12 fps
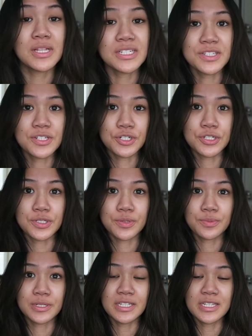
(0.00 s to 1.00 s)
Plus, it's just
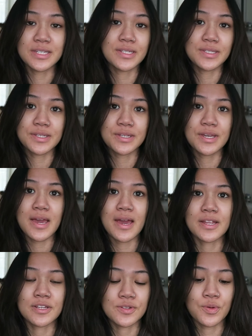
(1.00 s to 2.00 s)
a really easy
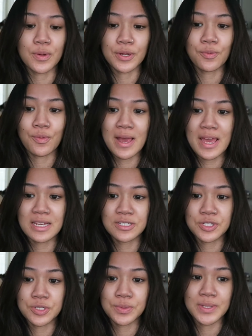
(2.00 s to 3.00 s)
and quick way
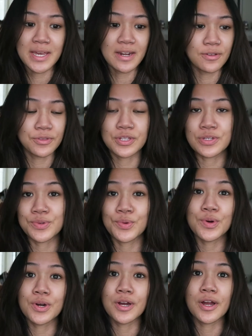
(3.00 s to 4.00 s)
to get out the
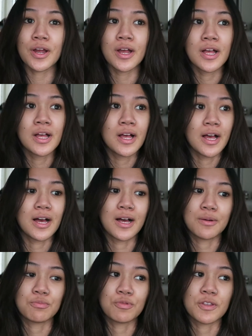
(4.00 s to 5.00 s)
door
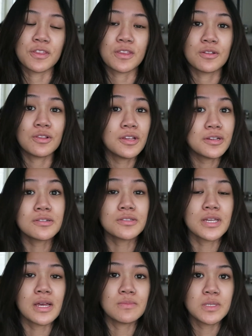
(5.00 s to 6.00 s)
with little
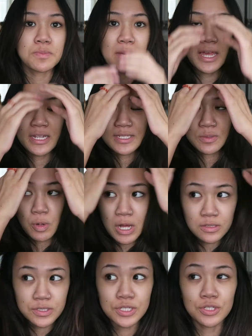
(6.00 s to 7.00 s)
time spent
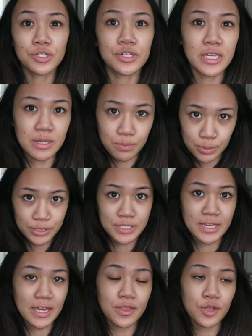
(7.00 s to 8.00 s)
while still looking put
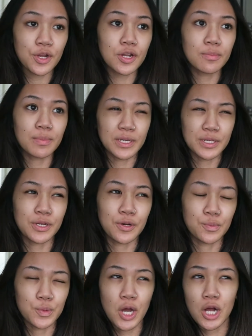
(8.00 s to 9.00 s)
together, but you
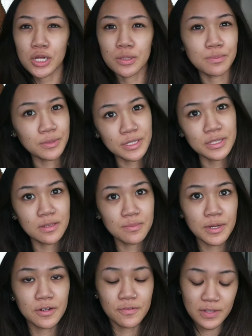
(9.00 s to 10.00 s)
know, not completely
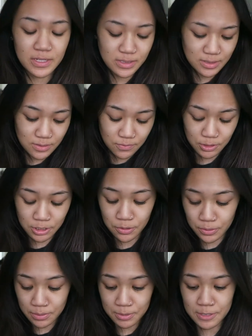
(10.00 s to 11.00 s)
barefaced, if you know
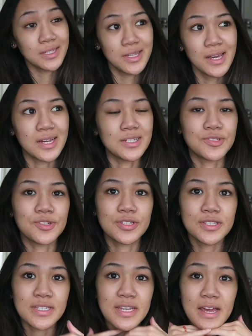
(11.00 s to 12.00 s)
what I mean. Yeah, as you
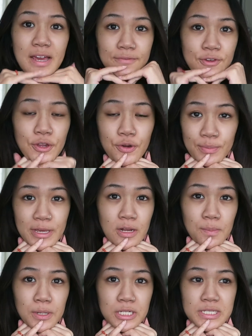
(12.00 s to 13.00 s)
can see, I have no
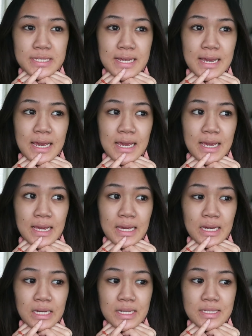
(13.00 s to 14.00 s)
makeup on today,
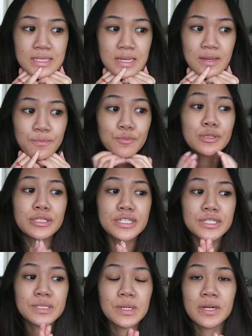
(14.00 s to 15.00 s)
and I'm
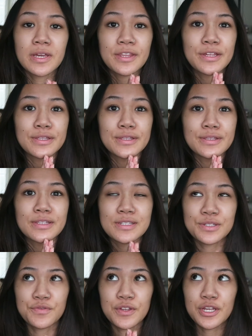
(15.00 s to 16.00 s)
really sorry that
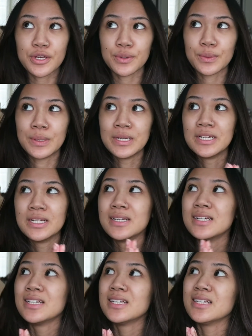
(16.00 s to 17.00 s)
this video
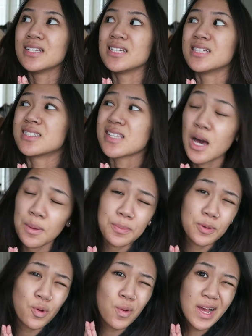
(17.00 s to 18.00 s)
is up
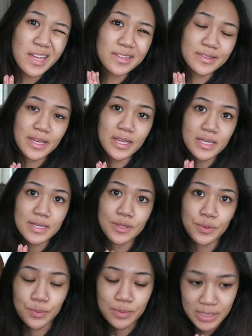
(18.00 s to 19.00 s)
quite late in
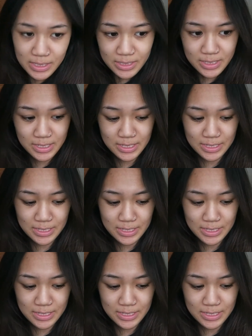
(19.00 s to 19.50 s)
the week.